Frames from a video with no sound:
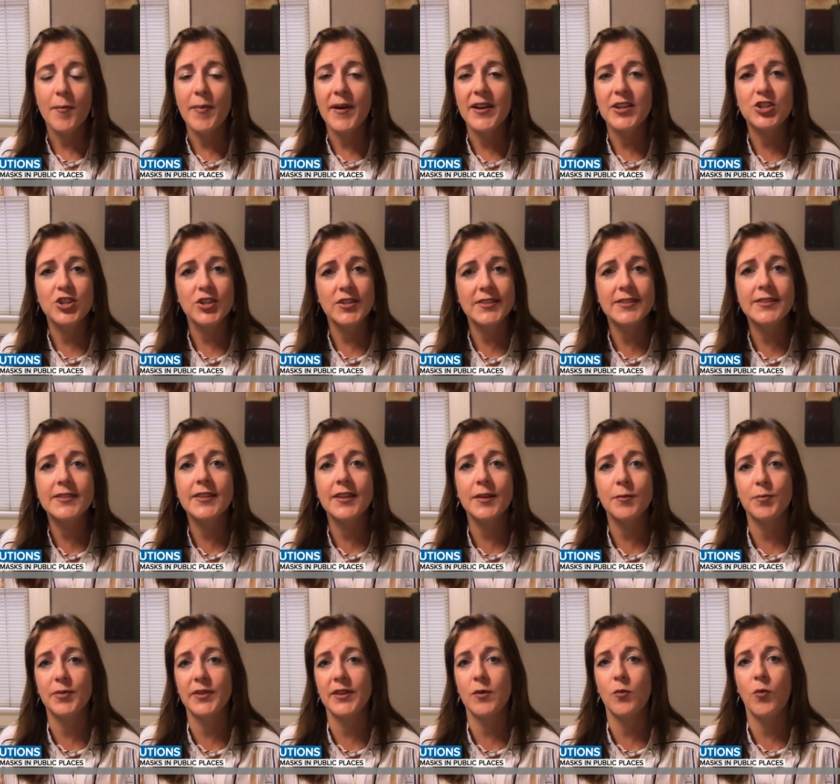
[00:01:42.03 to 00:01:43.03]
by just
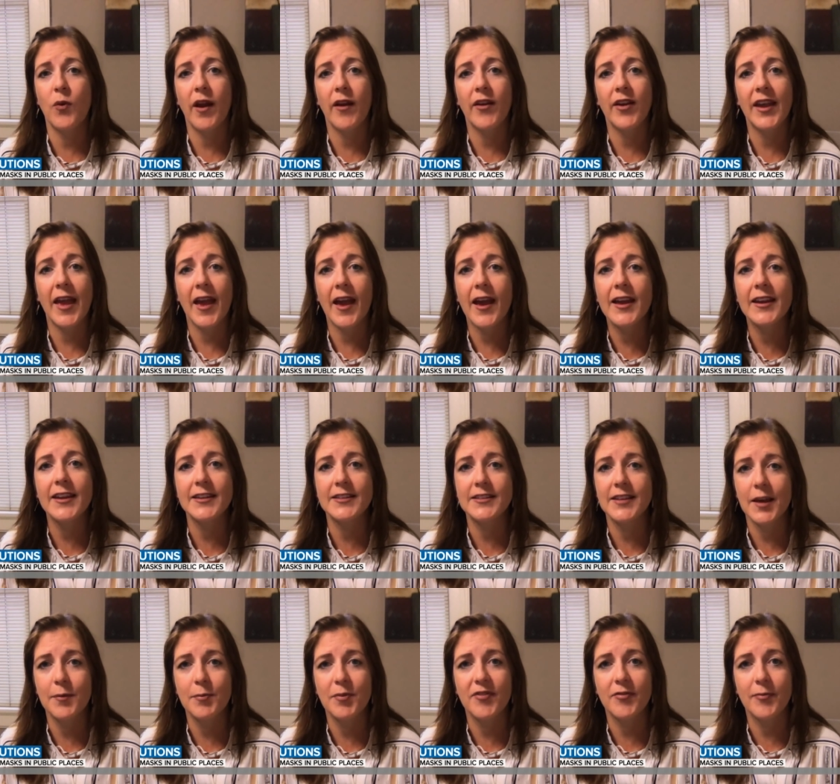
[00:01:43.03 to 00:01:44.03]
simply wearing any
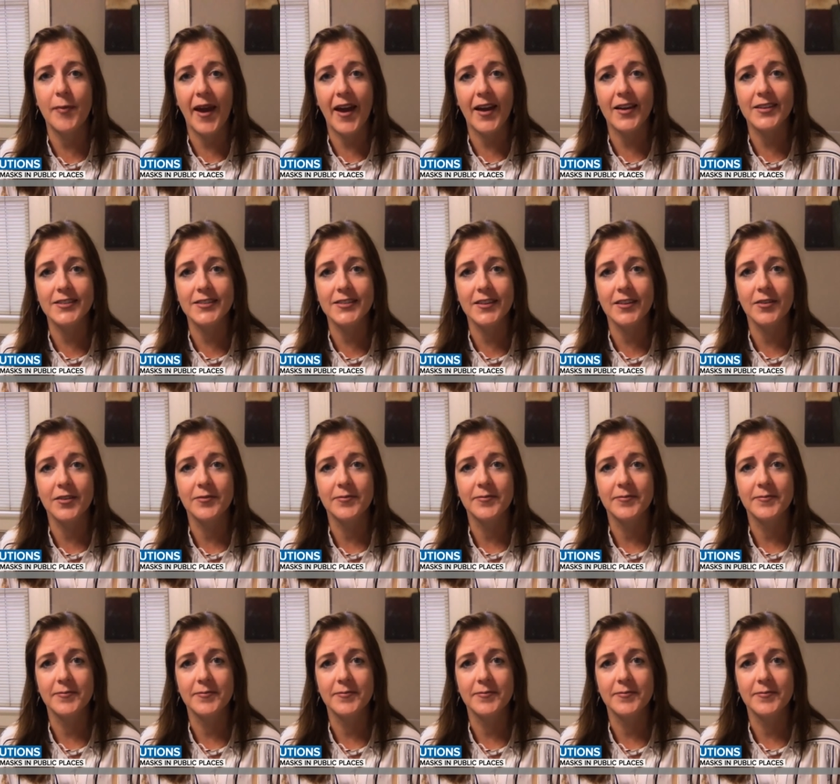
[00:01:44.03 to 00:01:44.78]
type of mask.